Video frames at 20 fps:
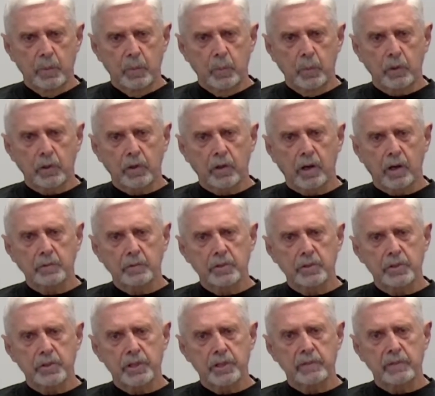We're called to
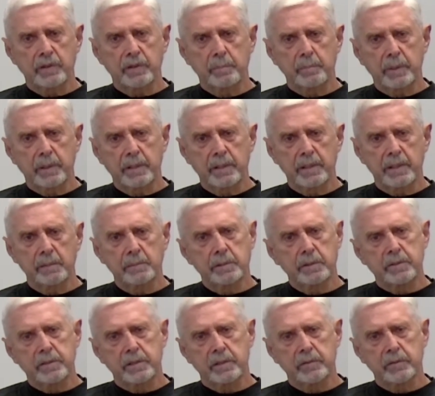share our money and
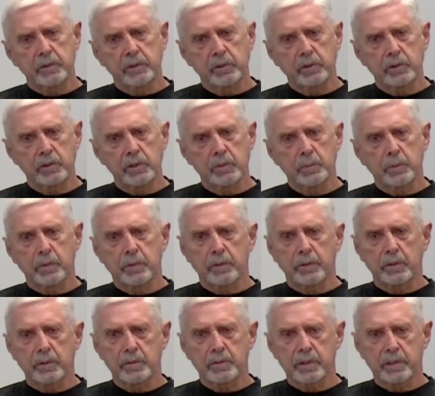material goods with
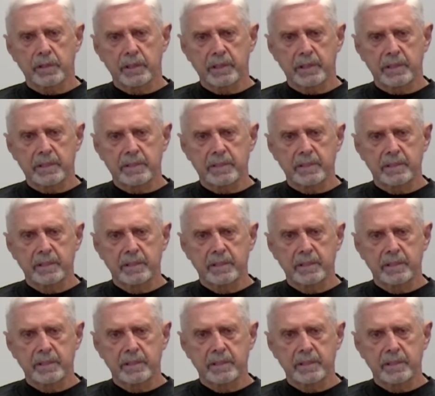those in need.